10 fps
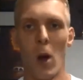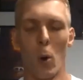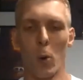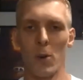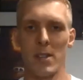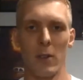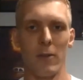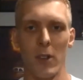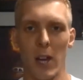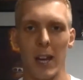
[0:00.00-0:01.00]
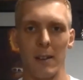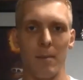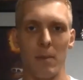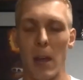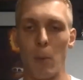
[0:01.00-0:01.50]
horizontal flight,
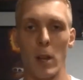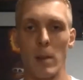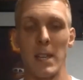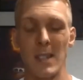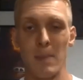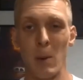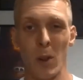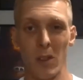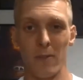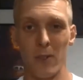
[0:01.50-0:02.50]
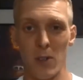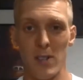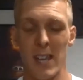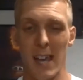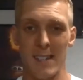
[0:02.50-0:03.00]
and they wanted me to be one of their
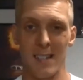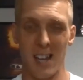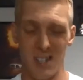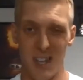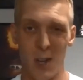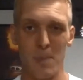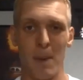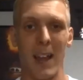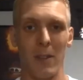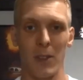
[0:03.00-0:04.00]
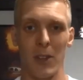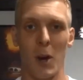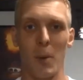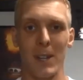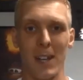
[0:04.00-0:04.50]
first test slash sales pilot for the
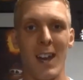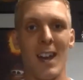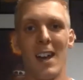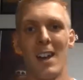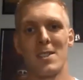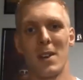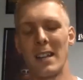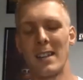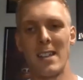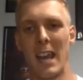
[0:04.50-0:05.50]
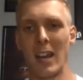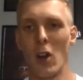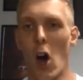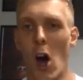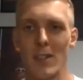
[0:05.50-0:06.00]
company. So I got to take an
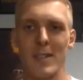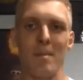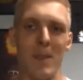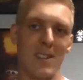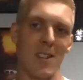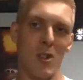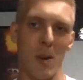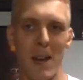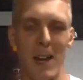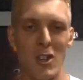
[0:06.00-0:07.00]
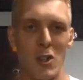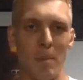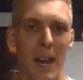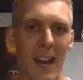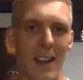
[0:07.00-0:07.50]
awesome business trip out to
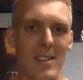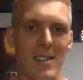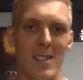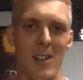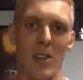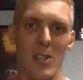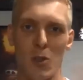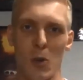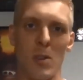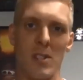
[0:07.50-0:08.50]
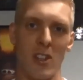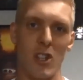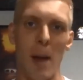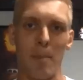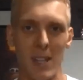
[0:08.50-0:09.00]
Japan to sell this drone to the
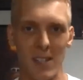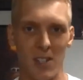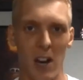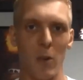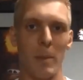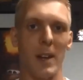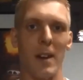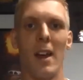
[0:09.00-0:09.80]
Japanese government.